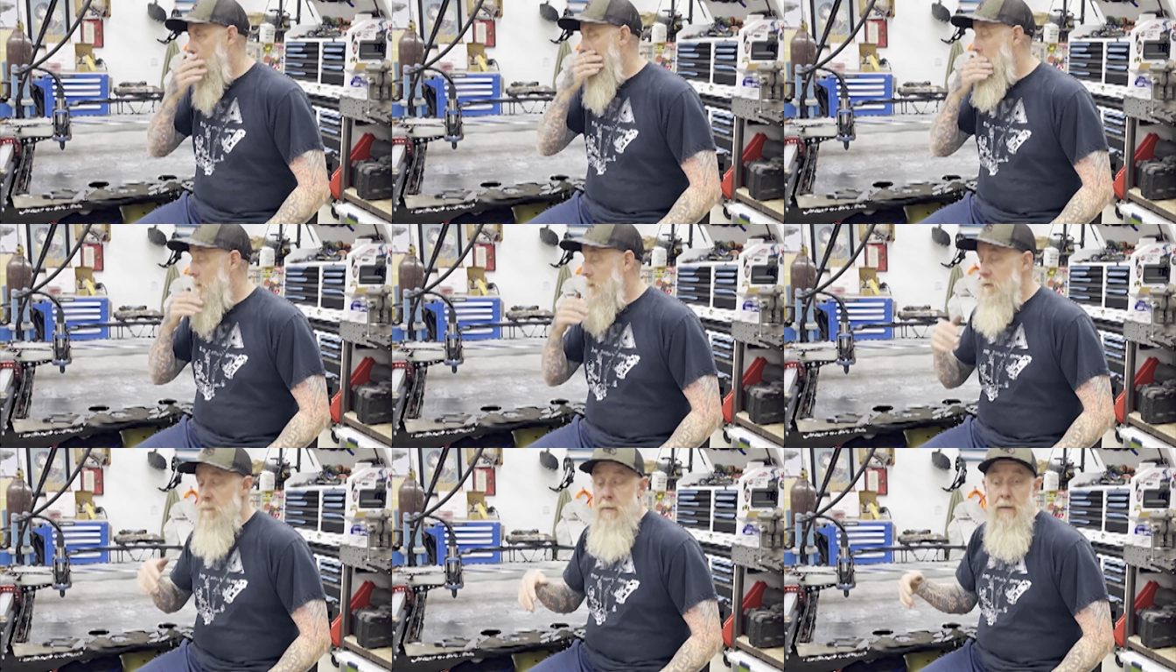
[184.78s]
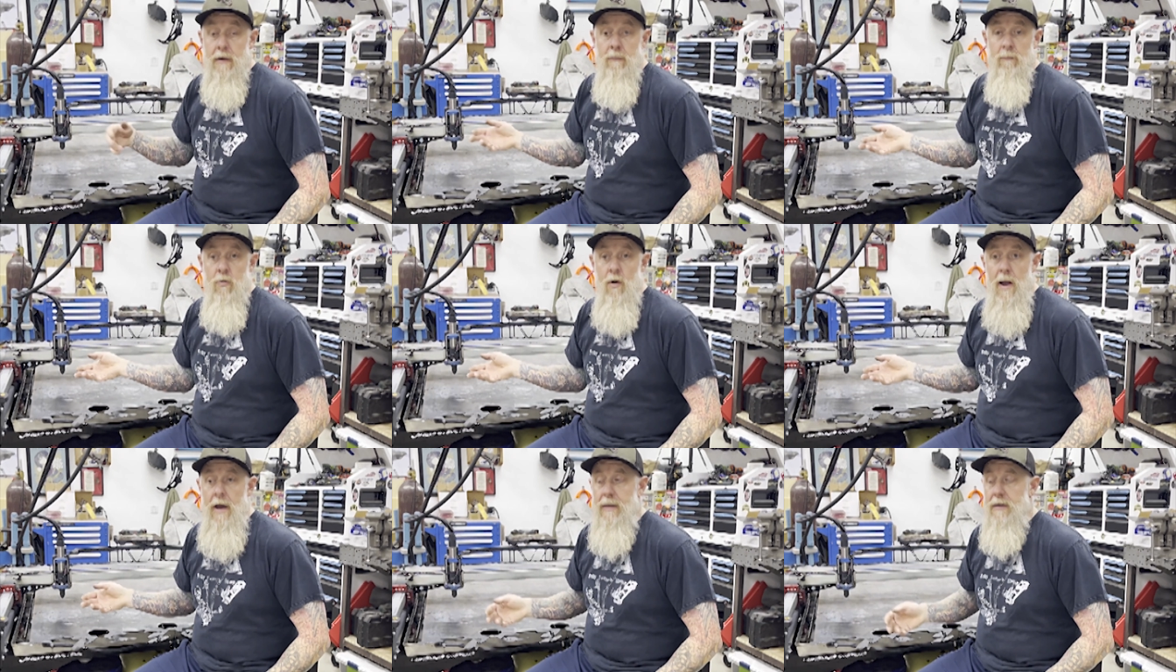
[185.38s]
maybe making
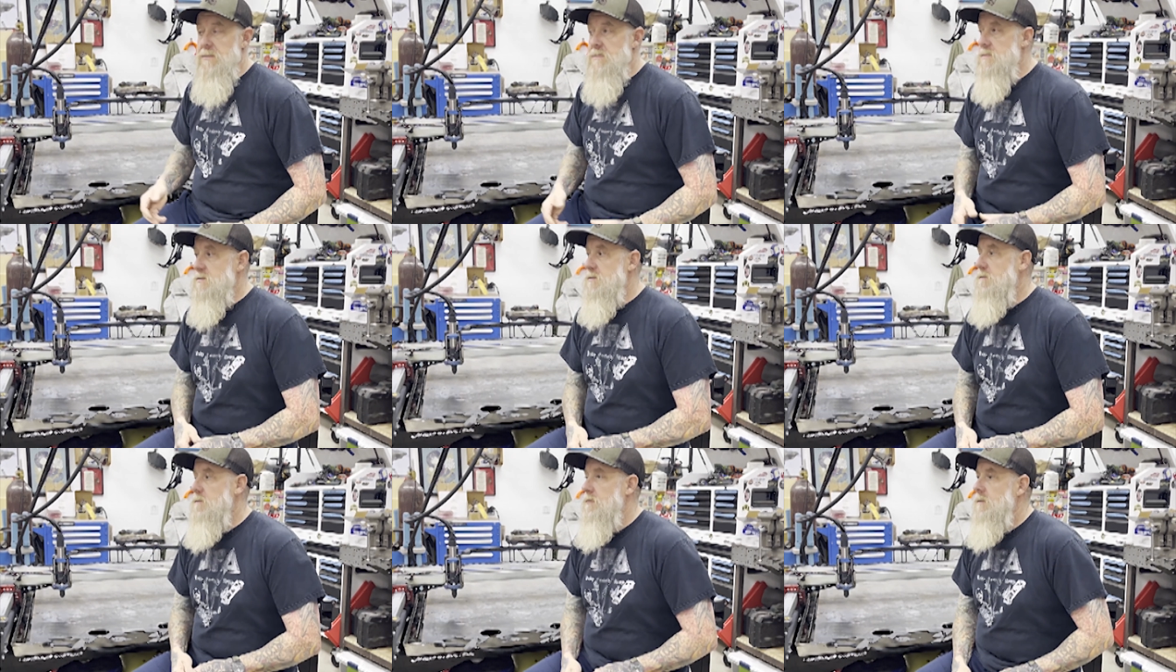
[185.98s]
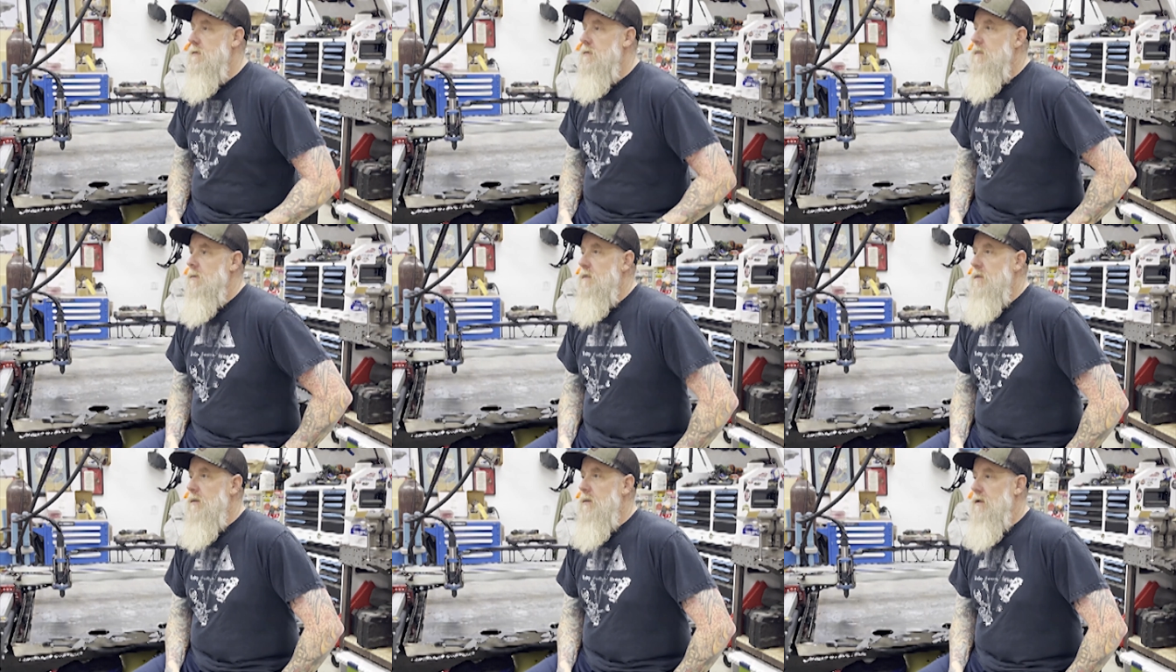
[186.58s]
brackets,
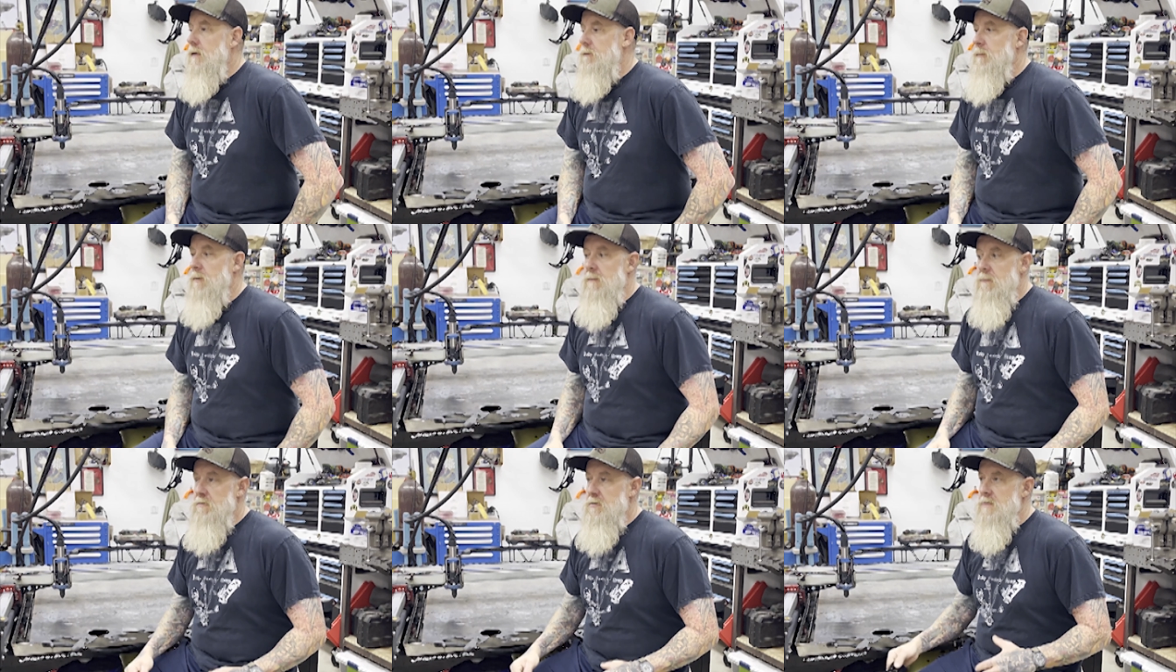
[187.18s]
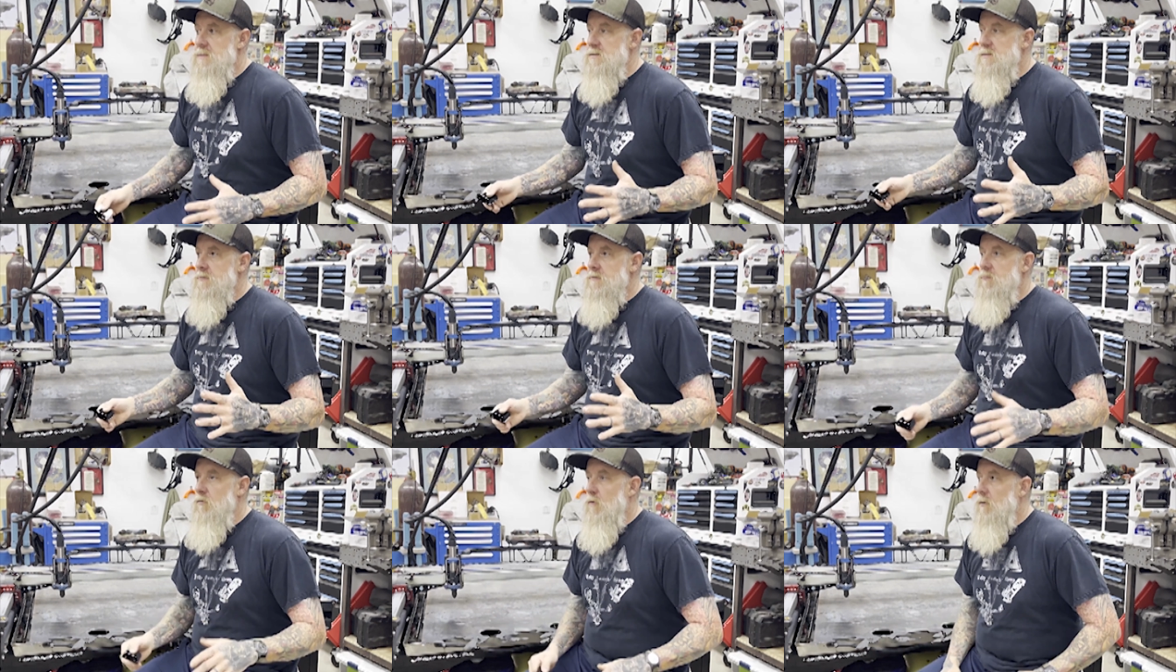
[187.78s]
maybe pieces
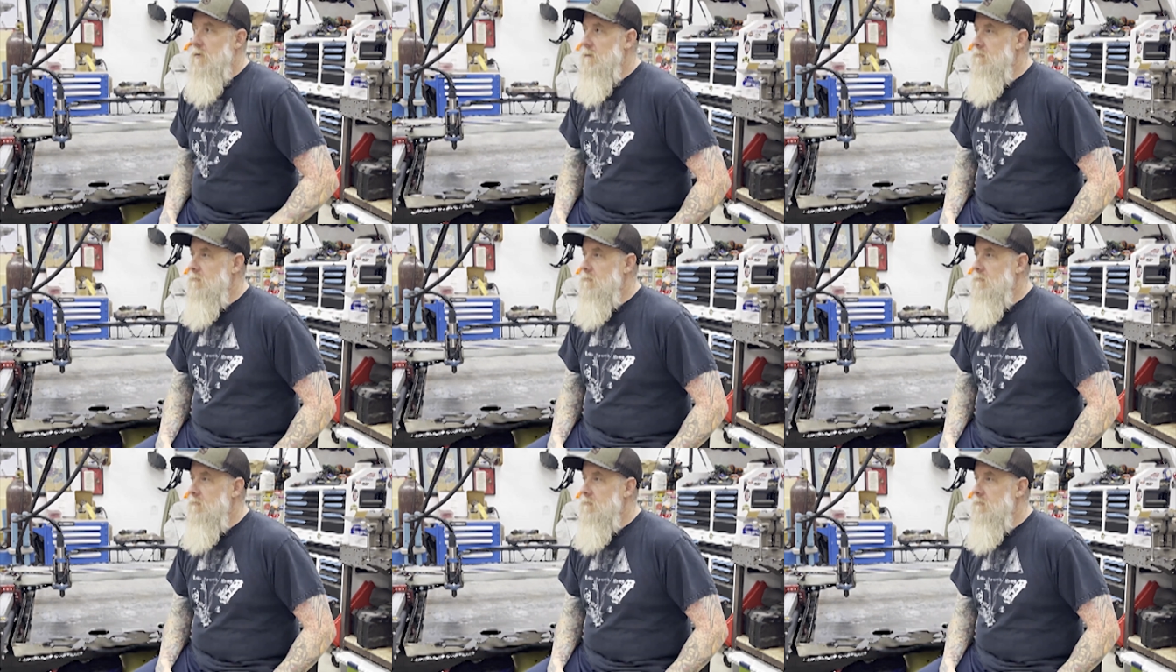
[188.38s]
of work